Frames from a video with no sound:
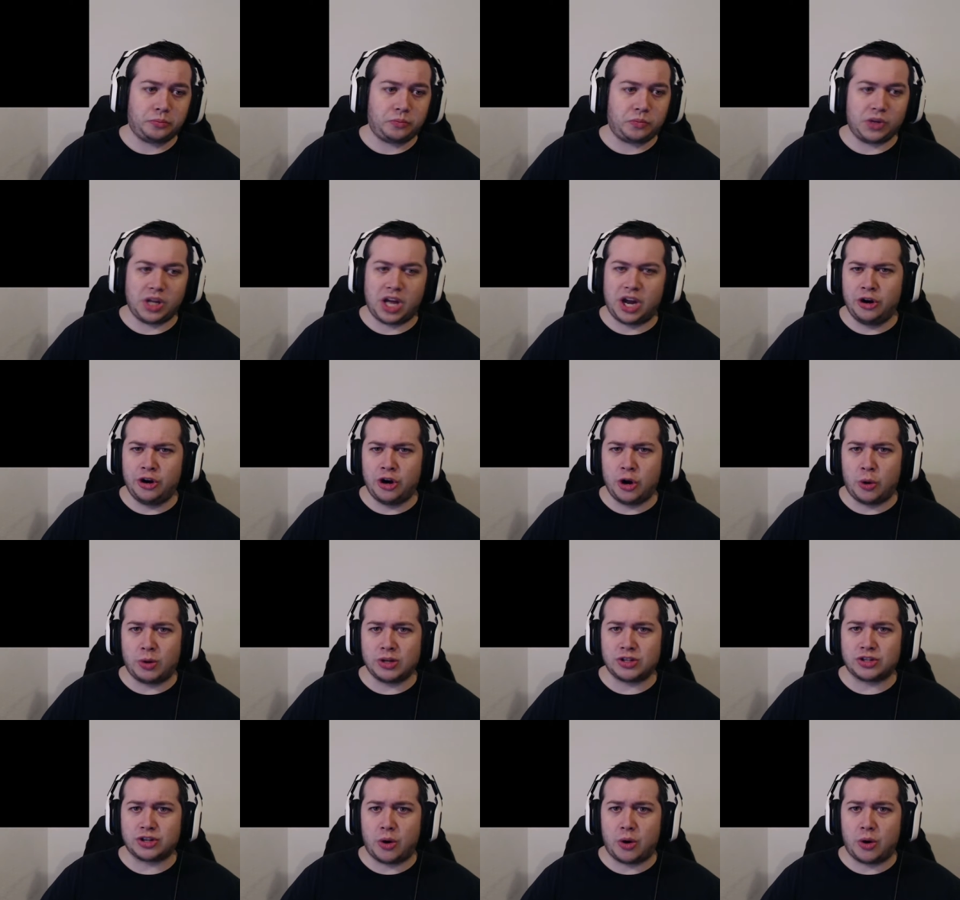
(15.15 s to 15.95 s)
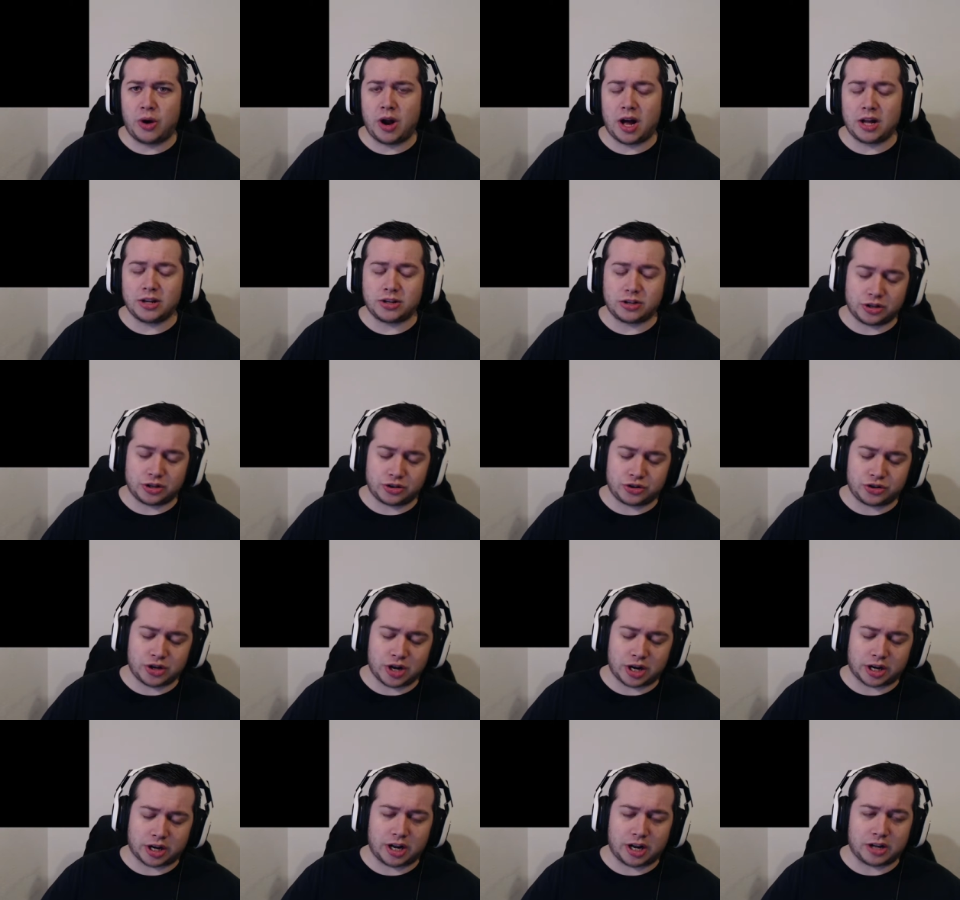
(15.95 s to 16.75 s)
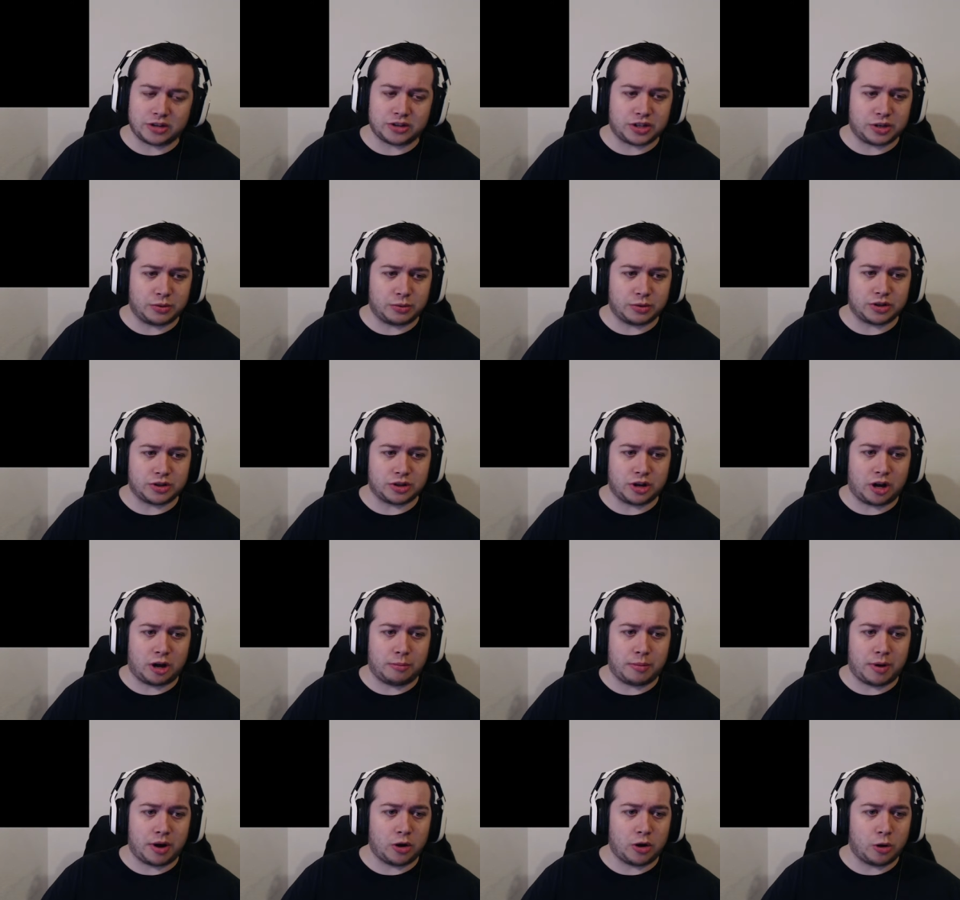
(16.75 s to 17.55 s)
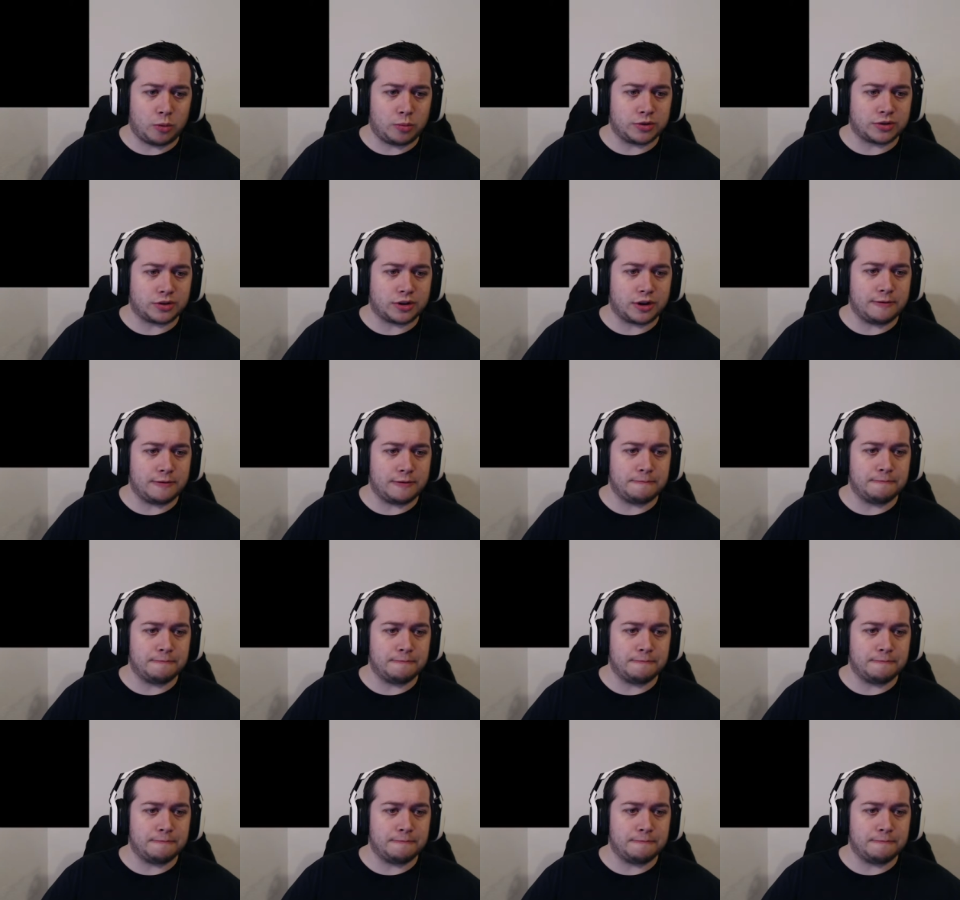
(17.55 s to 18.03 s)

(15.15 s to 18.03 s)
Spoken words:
I don't know what's going on, so let's check it out, see what it's all about, and hope it's good.